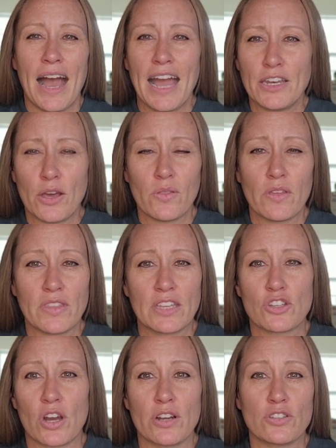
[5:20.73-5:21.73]
I know that they
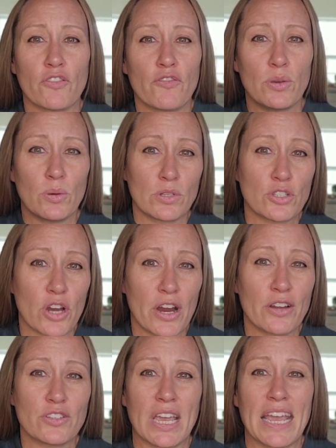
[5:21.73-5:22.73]
charge a fuel
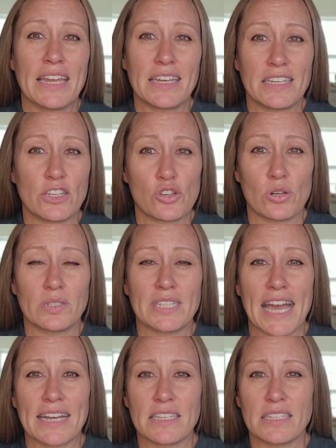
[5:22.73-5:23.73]
charge and additional
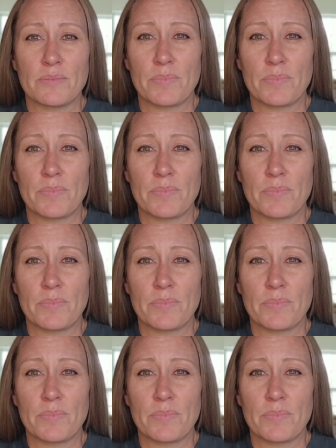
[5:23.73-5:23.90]
taxes,